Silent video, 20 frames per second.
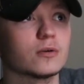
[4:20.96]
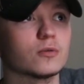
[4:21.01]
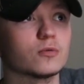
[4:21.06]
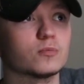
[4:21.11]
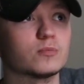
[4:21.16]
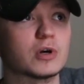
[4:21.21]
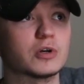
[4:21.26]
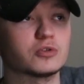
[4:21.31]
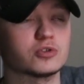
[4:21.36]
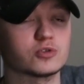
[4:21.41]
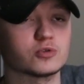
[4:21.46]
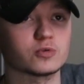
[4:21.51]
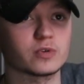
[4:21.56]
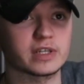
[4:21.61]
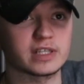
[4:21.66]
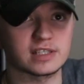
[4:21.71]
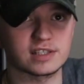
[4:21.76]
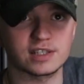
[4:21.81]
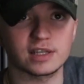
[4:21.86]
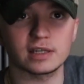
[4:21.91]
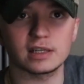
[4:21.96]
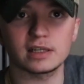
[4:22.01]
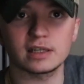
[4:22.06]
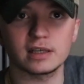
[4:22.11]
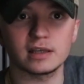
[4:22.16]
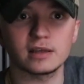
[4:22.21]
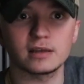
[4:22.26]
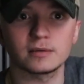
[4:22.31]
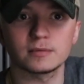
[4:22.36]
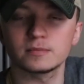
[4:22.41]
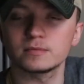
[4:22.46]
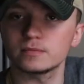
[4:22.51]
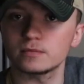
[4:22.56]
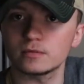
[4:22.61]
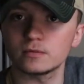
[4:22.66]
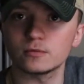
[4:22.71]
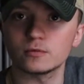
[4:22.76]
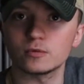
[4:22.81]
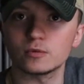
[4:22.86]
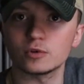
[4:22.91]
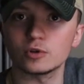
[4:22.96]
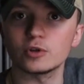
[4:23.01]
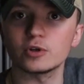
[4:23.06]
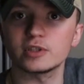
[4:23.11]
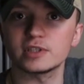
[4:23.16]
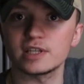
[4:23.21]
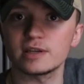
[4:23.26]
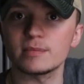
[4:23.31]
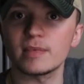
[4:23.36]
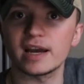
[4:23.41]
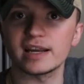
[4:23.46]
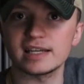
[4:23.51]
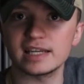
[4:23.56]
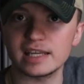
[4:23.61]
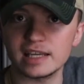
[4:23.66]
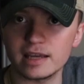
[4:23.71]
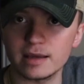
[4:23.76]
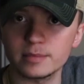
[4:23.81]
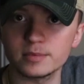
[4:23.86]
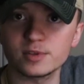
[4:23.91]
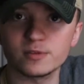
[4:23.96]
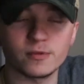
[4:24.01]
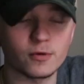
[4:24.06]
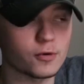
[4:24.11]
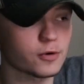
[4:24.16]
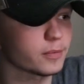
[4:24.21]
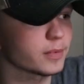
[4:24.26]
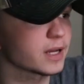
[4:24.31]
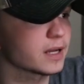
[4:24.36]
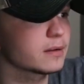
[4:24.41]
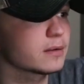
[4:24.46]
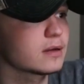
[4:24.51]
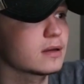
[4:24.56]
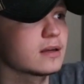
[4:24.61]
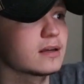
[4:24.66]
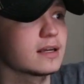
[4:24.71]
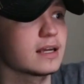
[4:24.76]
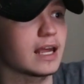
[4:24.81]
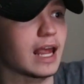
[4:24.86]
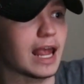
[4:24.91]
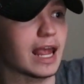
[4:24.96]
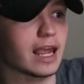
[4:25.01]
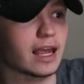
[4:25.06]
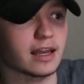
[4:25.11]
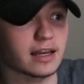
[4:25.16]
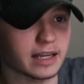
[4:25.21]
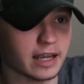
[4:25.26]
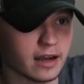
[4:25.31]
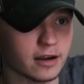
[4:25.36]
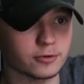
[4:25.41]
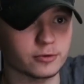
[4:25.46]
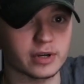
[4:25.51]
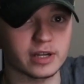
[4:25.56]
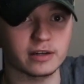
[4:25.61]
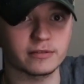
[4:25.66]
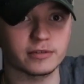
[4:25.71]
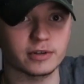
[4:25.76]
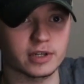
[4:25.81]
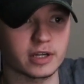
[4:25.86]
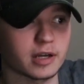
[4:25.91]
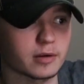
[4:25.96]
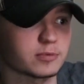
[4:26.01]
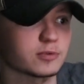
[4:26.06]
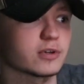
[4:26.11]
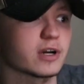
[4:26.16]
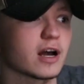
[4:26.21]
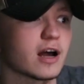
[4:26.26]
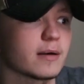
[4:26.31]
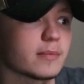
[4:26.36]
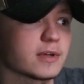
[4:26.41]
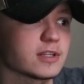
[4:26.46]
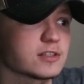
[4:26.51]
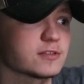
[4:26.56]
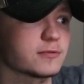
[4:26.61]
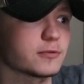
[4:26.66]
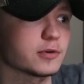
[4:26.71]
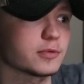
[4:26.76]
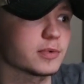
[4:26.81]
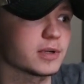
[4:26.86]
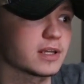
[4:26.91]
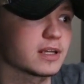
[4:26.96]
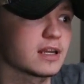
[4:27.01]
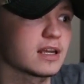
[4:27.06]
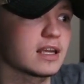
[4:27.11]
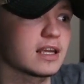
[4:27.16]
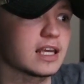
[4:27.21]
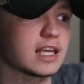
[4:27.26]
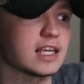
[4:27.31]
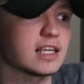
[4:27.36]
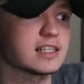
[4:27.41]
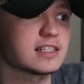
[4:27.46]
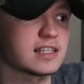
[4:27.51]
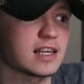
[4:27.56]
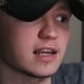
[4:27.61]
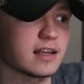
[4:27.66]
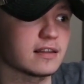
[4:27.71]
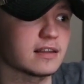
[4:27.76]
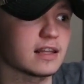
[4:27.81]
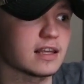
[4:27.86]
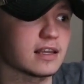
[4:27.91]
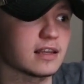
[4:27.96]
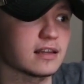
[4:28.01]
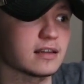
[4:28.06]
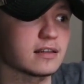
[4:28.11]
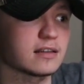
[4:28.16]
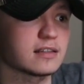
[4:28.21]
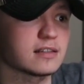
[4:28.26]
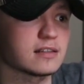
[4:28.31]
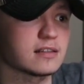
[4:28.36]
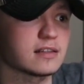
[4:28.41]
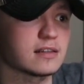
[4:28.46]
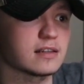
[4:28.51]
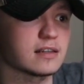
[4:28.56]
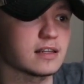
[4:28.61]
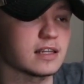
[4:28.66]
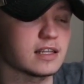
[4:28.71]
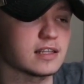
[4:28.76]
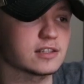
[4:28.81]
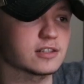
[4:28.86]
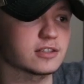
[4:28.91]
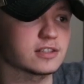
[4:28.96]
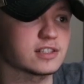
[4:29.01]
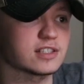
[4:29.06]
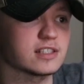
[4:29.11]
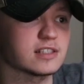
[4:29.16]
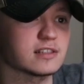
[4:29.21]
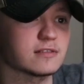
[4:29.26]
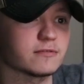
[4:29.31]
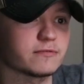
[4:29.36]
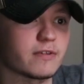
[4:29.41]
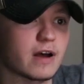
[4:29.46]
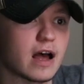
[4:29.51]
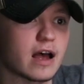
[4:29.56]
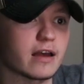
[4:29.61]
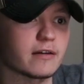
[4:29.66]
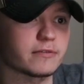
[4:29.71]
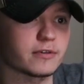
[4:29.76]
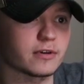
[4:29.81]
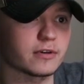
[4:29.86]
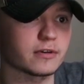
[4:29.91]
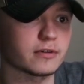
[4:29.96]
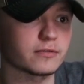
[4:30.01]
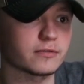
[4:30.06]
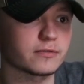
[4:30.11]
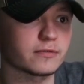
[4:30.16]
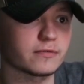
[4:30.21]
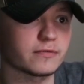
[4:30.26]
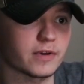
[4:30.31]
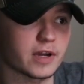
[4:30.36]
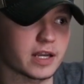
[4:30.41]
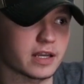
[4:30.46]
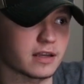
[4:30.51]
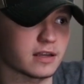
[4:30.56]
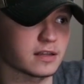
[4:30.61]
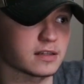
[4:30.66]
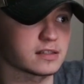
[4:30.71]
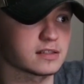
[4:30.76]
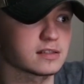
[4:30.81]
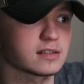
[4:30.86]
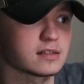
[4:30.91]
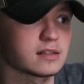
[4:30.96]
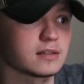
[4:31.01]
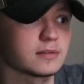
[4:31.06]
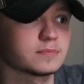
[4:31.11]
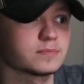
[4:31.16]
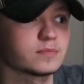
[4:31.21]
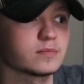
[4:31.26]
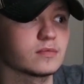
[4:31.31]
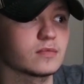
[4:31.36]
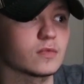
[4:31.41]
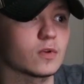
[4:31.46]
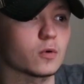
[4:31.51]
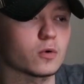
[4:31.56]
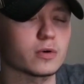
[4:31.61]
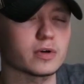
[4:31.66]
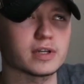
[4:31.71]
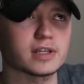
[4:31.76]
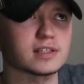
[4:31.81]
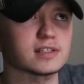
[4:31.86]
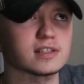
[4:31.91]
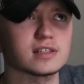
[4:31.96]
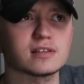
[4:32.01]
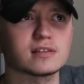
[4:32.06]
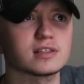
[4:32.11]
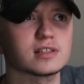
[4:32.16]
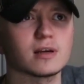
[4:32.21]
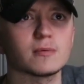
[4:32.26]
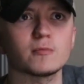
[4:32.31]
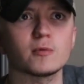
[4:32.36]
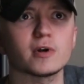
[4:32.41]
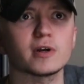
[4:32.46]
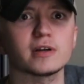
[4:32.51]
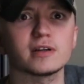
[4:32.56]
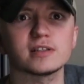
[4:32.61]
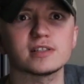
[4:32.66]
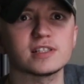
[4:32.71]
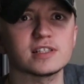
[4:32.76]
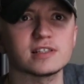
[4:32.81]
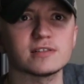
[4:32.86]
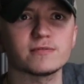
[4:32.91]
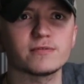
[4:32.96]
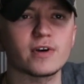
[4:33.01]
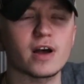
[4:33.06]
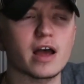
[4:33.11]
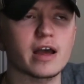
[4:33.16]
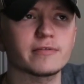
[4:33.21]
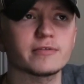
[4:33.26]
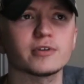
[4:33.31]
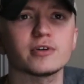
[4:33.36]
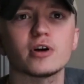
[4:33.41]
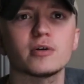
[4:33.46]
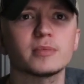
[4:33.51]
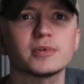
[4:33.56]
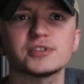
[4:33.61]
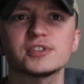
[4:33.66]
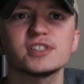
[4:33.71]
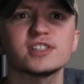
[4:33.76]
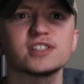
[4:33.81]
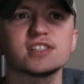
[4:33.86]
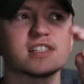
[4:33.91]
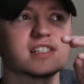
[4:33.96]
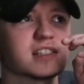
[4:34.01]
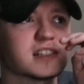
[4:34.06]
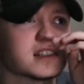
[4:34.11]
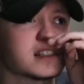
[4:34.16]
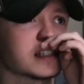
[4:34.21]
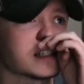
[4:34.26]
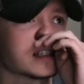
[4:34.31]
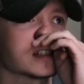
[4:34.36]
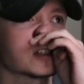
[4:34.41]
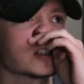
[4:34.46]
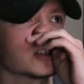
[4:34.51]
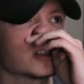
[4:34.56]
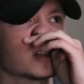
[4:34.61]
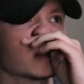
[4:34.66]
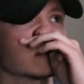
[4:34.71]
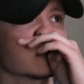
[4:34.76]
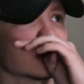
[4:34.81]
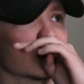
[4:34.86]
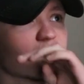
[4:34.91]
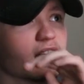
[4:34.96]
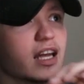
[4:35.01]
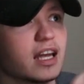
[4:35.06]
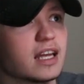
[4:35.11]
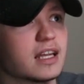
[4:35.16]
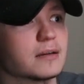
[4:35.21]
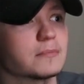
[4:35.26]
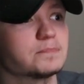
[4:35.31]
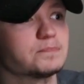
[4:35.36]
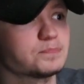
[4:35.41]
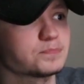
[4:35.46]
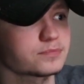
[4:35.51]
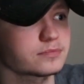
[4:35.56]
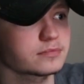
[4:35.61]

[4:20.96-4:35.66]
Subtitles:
most recently looked at my DMs for me and got rid of a couple comments for me, he said that he's on Season 5 of Vikings. Or he's in somewhere in Season 5 or almost at Season 6 or something, and